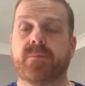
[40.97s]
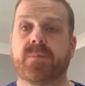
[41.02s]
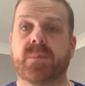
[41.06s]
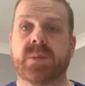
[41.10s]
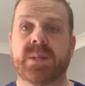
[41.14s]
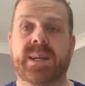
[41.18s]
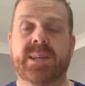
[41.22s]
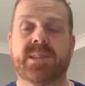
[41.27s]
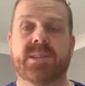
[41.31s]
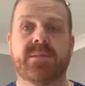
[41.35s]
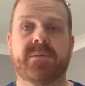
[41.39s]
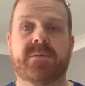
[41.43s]

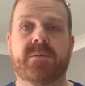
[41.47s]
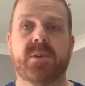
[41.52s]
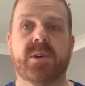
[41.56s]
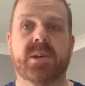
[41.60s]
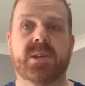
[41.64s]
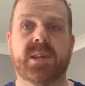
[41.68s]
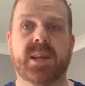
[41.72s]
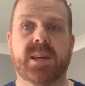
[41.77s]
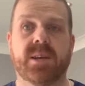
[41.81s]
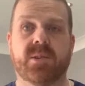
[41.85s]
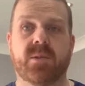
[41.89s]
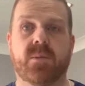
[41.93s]
That's the first
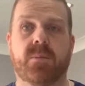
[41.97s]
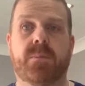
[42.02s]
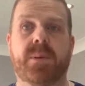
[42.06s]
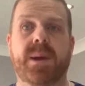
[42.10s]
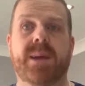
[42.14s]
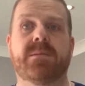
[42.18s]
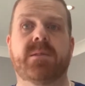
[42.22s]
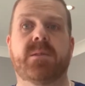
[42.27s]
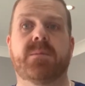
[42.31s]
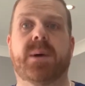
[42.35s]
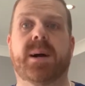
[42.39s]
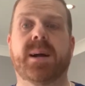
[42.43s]
thing. So
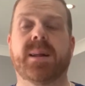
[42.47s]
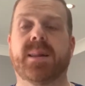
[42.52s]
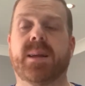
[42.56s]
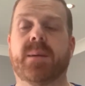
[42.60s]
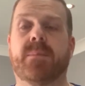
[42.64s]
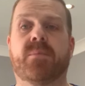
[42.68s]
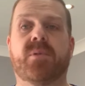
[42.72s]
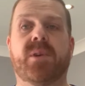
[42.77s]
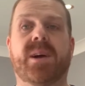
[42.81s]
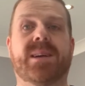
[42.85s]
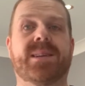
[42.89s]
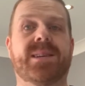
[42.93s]
bear in mind
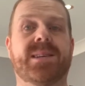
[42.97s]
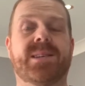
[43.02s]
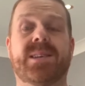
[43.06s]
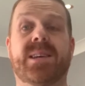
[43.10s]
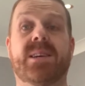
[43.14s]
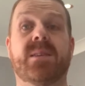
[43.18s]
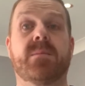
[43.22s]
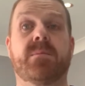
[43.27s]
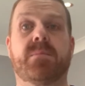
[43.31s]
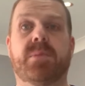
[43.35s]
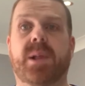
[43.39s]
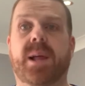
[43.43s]
that practicing
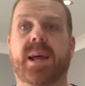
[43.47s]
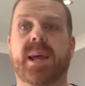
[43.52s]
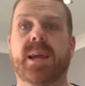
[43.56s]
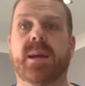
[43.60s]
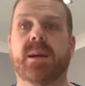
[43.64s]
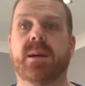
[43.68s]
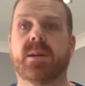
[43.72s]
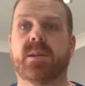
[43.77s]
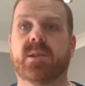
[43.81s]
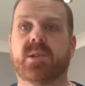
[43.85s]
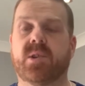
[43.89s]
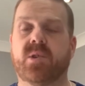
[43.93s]
and playing
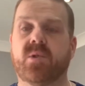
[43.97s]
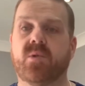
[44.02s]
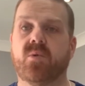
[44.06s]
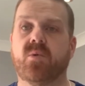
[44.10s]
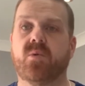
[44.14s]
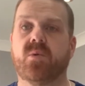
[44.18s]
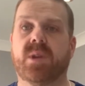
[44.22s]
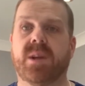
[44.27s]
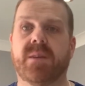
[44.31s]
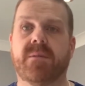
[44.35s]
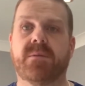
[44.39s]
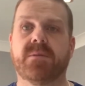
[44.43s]
are
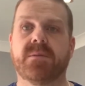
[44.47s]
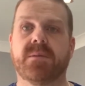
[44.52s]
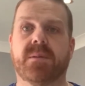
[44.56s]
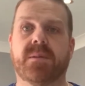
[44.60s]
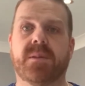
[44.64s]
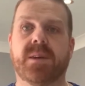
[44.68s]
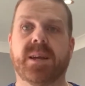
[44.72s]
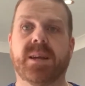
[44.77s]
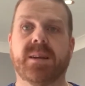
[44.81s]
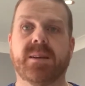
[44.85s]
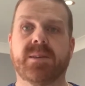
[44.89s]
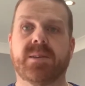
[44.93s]
two different
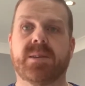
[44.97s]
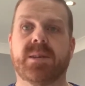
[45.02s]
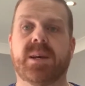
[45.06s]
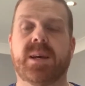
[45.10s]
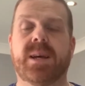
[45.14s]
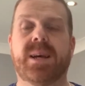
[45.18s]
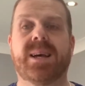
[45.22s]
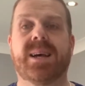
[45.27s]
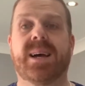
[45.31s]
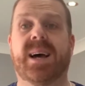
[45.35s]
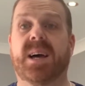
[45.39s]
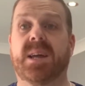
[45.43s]
things.
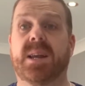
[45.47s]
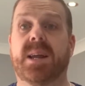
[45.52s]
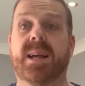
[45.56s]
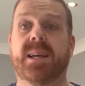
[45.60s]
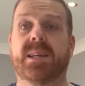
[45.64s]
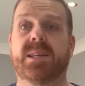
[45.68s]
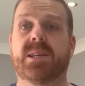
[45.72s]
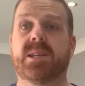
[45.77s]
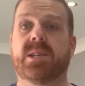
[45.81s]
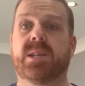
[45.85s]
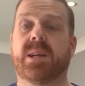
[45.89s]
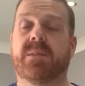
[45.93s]
And
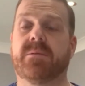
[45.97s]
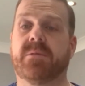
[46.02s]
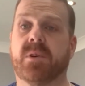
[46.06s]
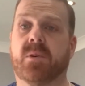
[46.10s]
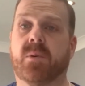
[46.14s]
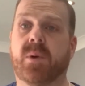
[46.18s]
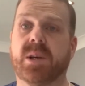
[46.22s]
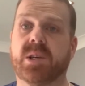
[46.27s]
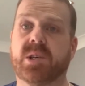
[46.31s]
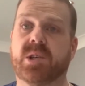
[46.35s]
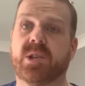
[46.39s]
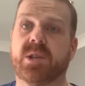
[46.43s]
ask yourself the
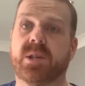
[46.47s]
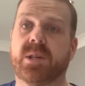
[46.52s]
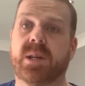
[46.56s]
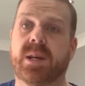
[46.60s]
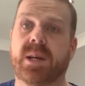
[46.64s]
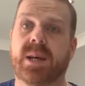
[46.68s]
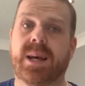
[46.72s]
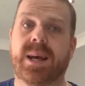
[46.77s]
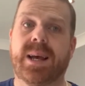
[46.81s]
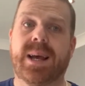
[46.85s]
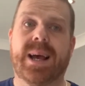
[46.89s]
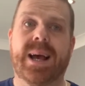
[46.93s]
question,
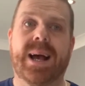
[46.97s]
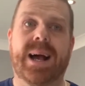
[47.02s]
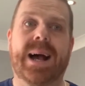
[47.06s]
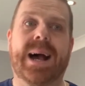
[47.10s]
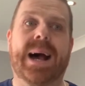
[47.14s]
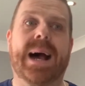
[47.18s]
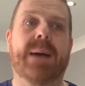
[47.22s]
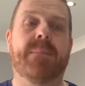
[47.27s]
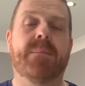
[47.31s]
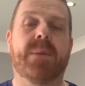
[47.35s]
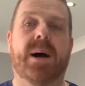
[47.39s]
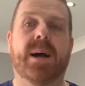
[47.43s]

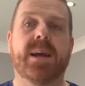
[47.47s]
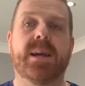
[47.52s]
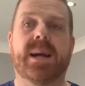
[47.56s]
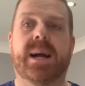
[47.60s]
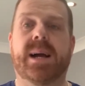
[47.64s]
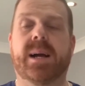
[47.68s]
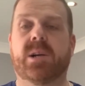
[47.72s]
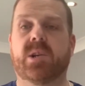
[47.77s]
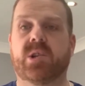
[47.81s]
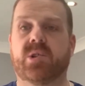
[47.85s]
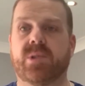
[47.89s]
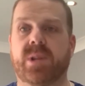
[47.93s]
am I
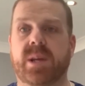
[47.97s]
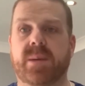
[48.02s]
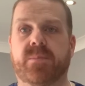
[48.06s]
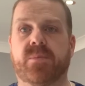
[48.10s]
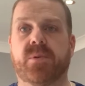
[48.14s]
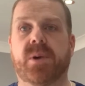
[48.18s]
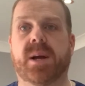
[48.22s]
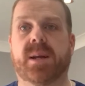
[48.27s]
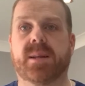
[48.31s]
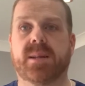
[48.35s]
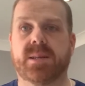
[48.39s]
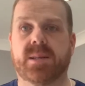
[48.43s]
actually
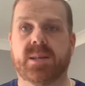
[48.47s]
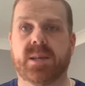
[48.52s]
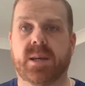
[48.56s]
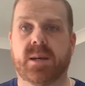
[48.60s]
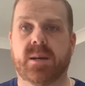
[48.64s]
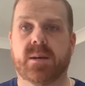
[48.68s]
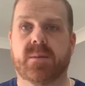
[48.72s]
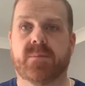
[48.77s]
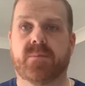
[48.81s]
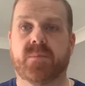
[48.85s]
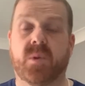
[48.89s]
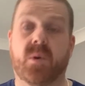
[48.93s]
practicing
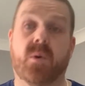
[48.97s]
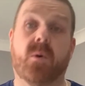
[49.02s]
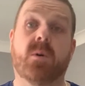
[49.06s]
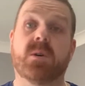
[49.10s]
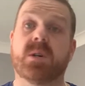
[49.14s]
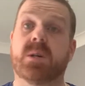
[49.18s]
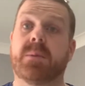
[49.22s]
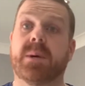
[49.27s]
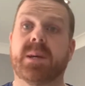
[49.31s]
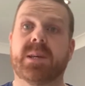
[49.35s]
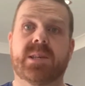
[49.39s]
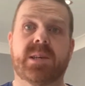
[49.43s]

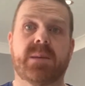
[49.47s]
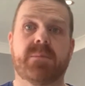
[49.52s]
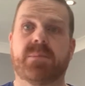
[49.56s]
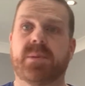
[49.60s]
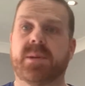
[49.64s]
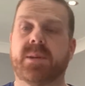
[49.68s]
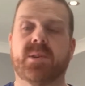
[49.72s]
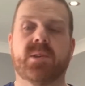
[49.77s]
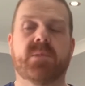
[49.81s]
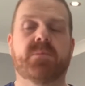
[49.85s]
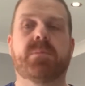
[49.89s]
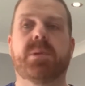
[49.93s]
or am I
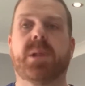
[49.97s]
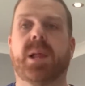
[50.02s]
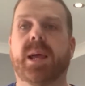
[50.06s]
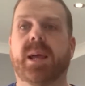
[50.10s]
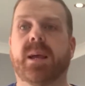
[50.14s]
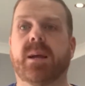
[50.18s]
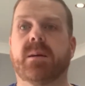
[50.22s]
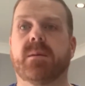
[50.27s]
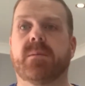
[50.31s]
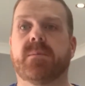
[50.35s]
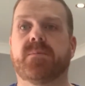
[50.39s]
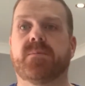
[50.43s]
simply just playing?
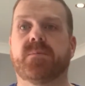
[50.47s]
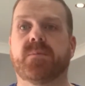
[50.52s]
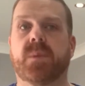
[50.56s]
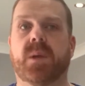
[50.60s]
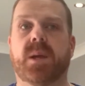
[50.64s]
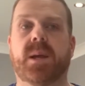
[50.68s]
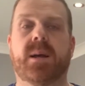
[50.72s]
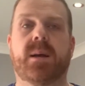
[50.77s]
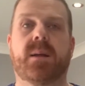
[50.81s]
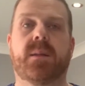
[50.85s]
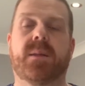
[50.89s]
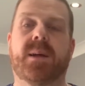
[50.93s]

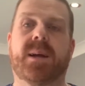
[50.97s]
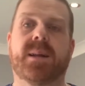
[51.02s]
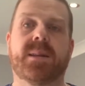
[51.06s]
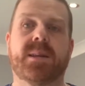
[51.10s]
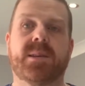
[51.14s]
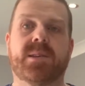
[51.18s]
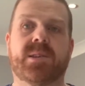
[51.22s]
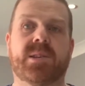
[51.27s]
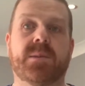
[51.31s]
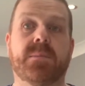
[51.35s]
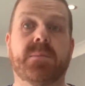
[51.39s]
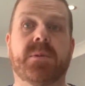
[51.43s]
Yeah, and that
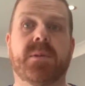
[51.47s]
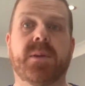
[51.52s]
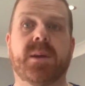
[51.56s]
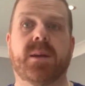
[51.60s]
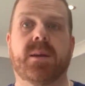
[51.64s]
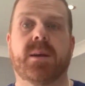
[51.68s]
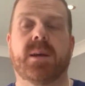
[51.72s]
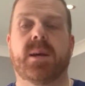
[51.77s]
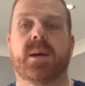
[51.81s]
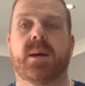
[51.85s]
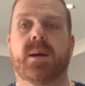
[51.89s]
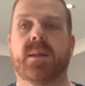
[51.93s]
is something
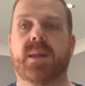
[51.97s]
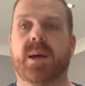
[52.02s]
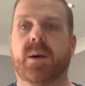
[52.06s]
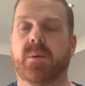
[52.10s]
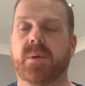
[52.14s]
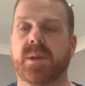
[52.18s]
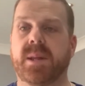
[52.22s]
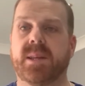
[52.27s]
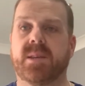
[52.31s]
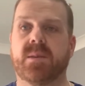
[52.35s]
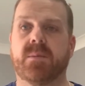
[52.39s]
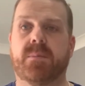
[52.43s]
that
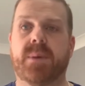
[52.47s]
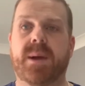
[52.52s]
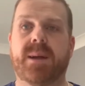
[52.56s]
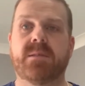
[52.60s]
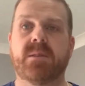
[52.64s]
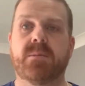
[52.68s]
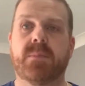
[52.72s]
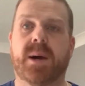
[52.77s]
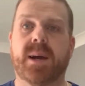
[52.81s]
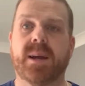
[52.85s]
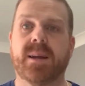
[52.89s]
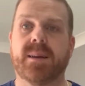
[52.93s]
we need to bear
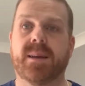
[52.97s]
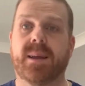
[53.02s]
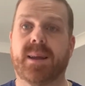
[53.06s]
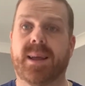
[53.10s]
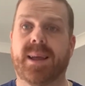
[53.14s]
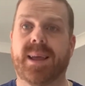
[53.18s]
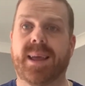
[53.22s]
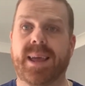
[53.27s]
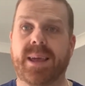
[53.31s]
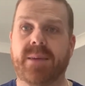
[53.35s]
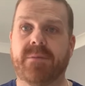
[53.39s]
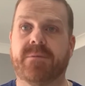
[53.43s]
in mind
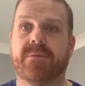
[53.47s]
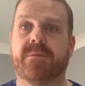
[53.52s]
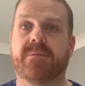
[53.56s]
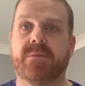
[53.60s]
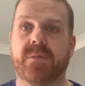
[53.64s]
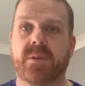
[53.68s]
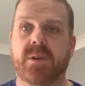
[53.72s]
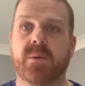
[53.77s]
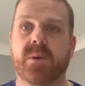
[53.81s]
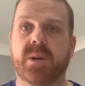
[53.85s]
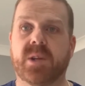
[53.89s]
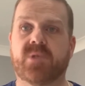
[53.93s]
if
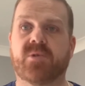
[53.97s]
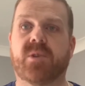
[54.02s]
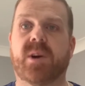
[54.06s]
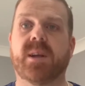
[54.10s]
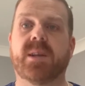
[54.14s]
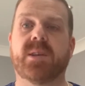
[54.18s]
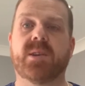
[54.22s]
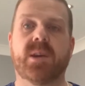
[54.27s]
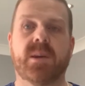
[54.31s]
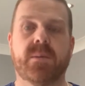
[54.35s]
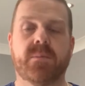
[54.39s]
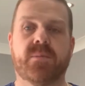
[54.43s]
you are trying
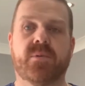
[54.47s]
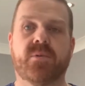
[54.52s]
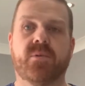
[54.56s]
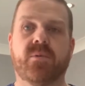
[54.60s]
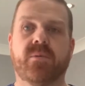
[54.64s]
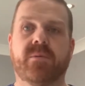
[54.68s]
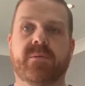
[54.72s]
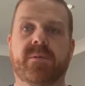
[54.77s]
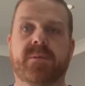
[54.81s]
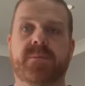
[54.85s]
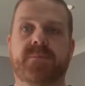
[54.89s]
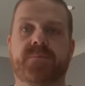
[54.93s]
to
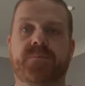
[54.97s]
improve.